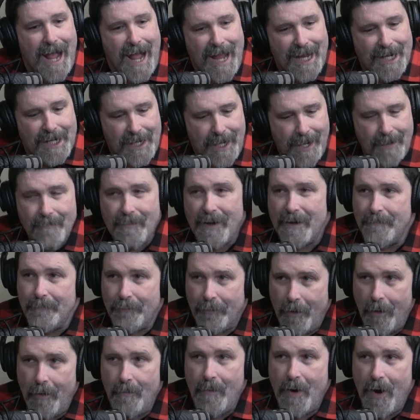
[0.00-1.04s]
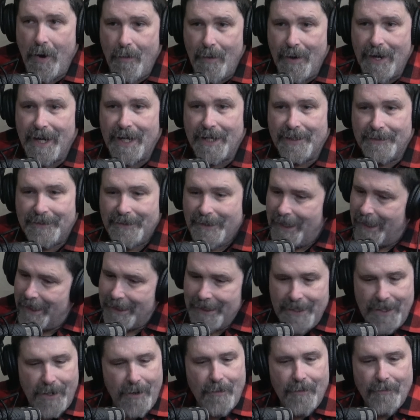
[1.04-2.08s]
I cut my promo and I say,
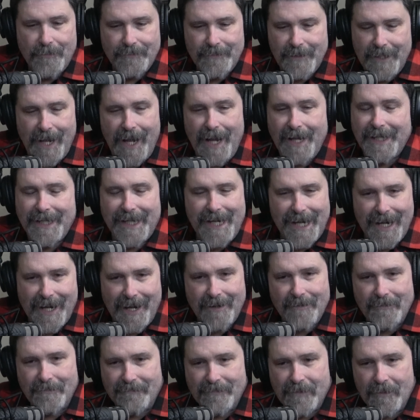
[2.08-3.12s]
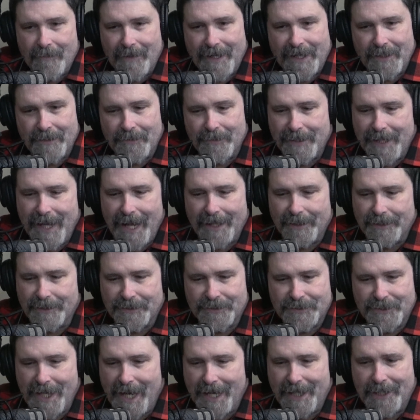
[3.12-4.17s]
you know, I can't. I don't even know if I can do Cactus
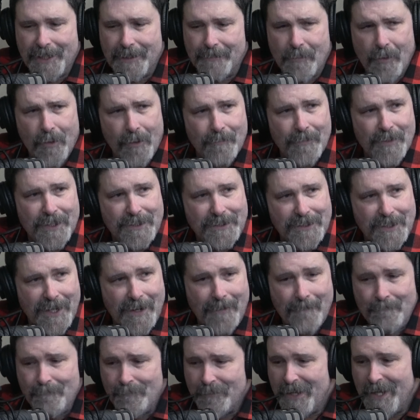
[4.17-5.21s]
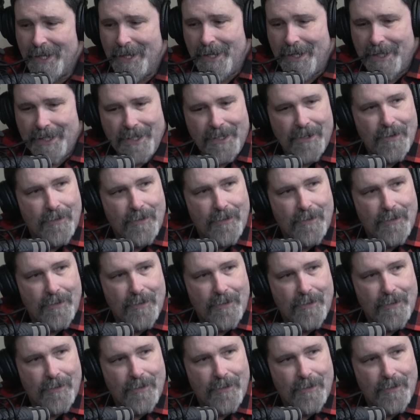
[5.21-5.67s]
Jack anymore. But uh, you